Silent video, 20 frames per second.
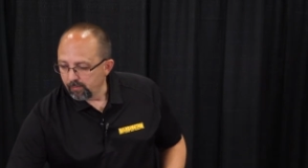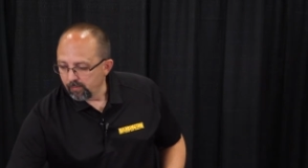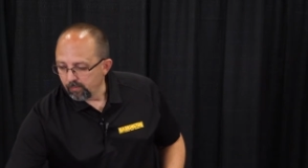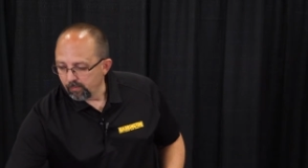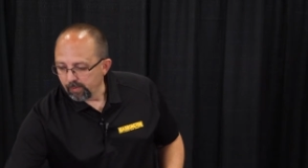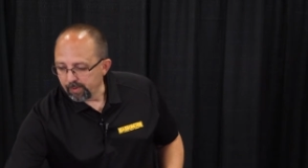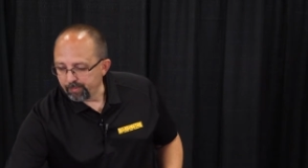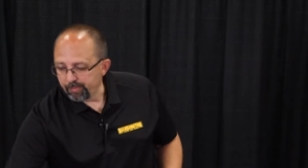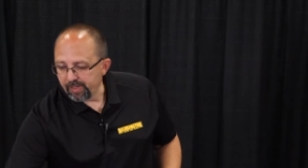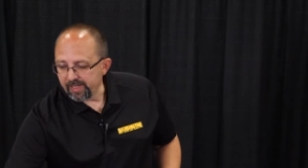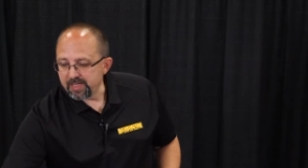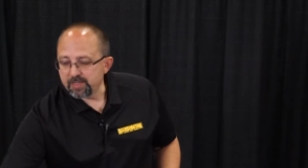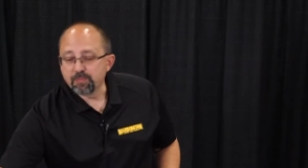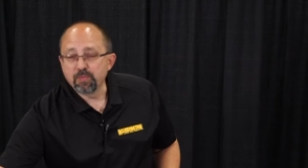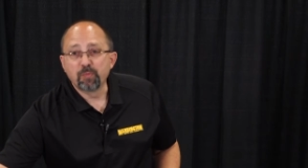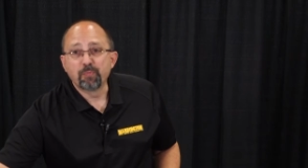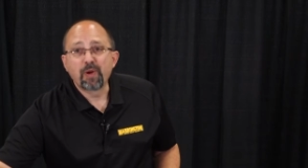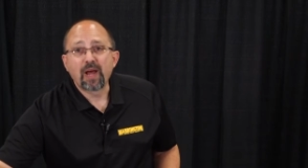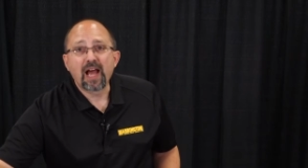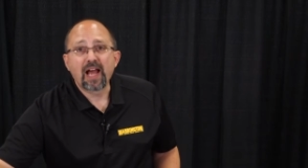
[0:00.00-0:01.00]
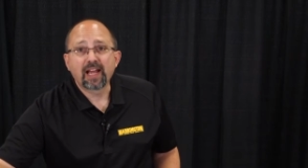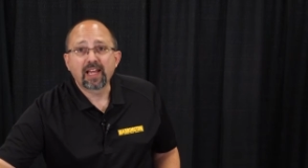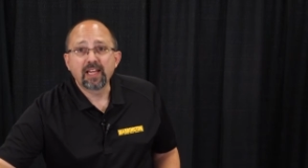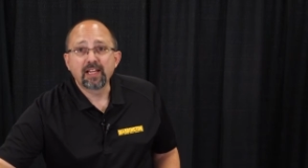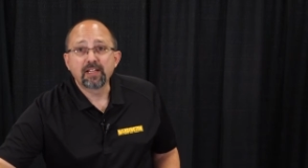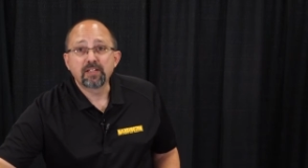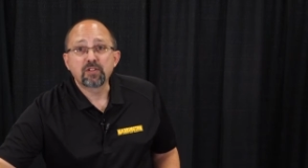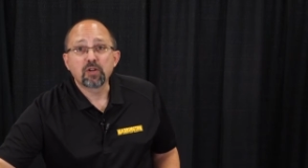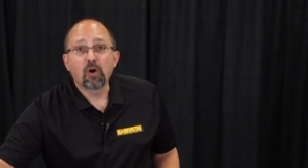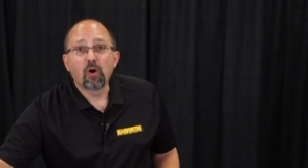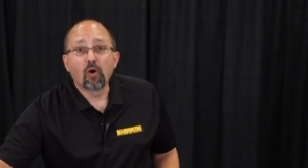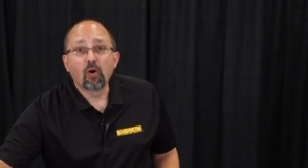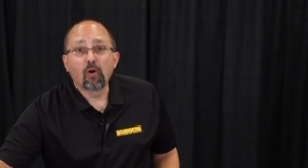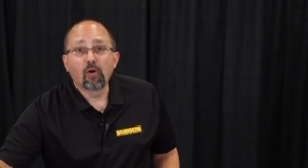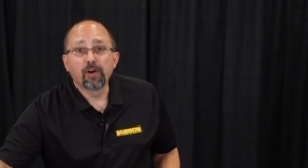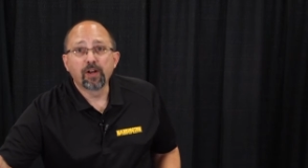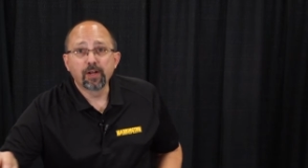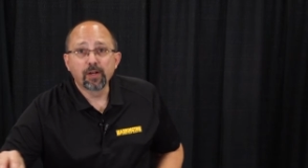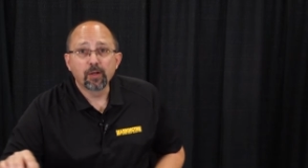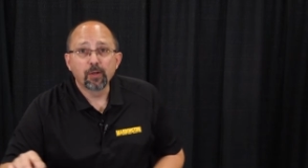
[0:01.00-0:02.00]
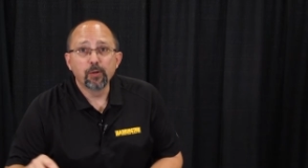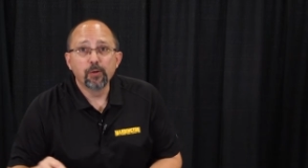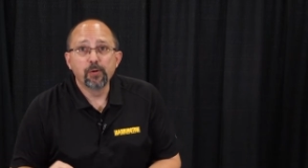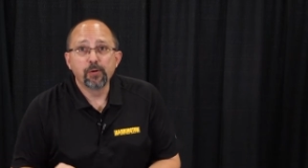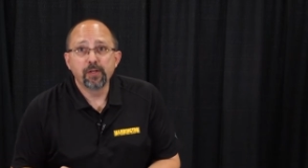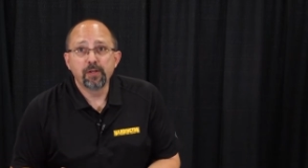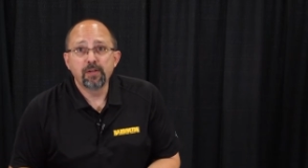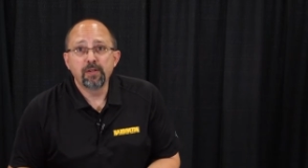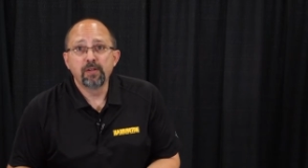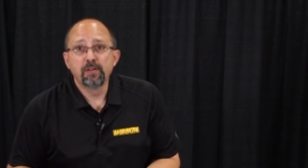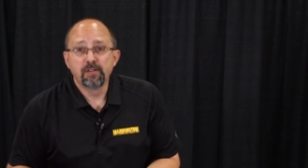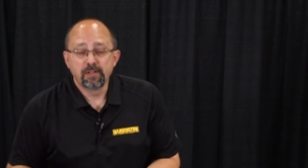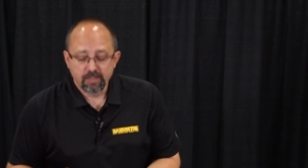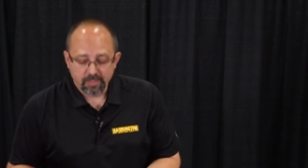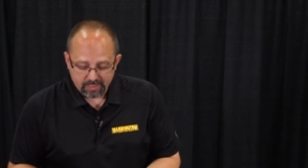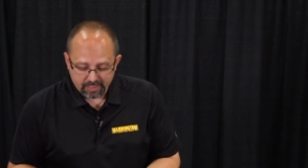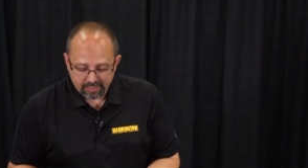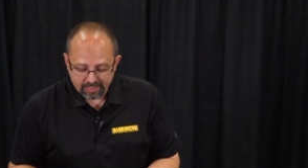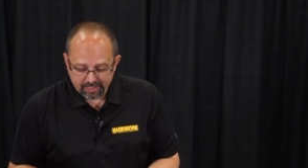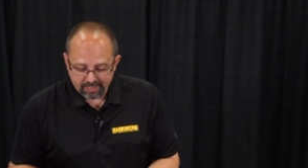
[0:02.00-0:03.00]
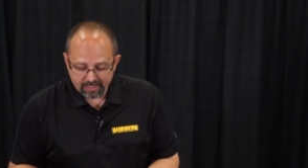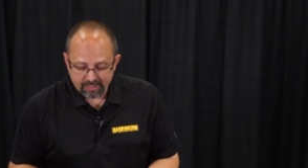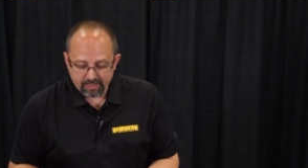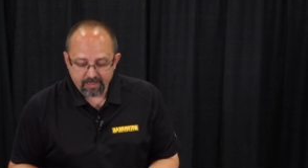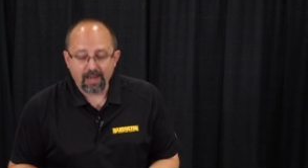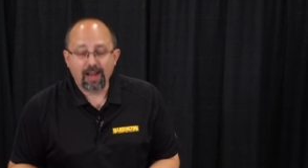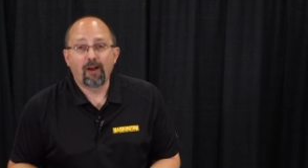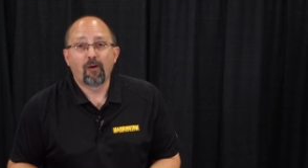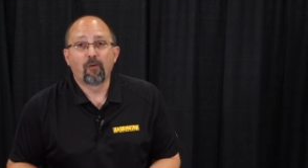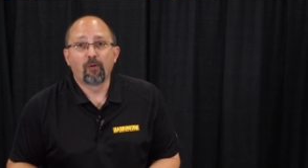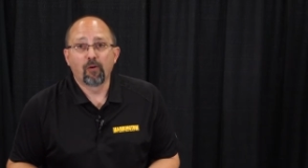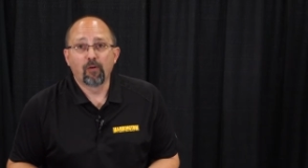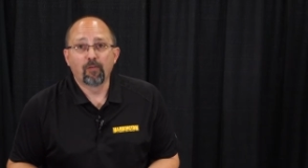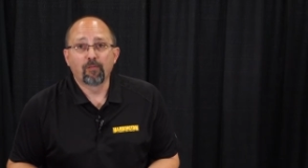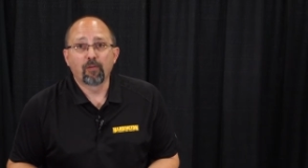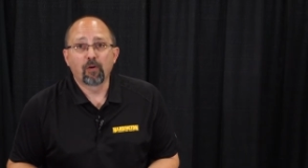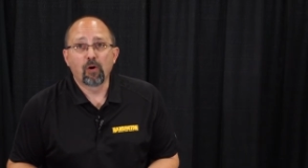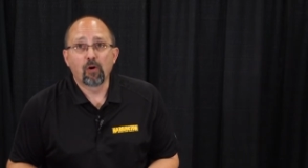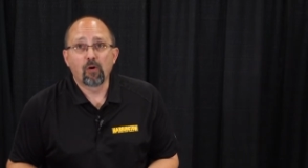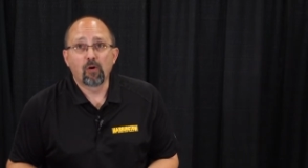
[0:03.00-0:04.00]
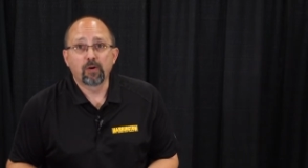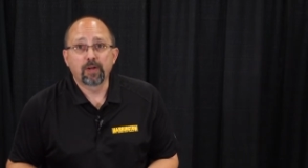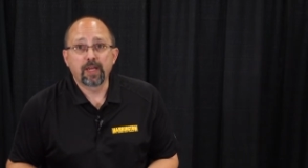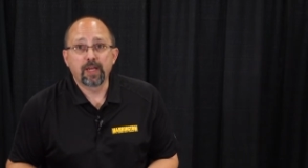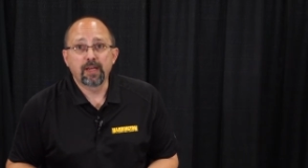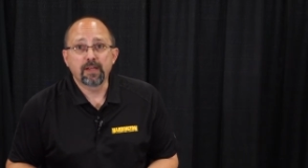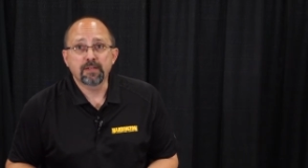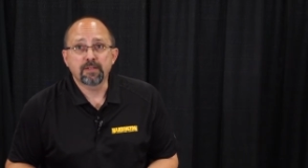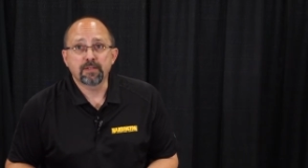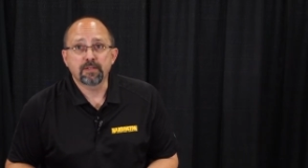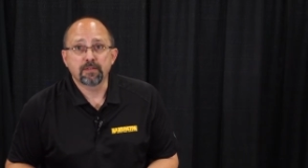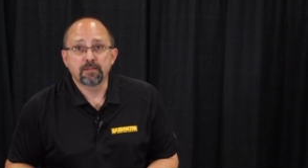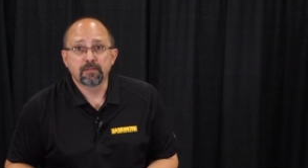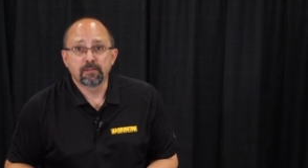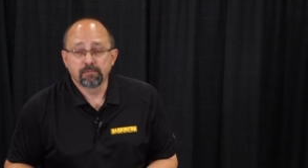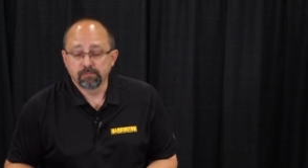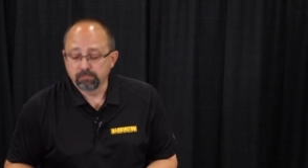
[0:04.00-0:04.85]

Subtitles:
Replacement packings are included in our overhaul kits.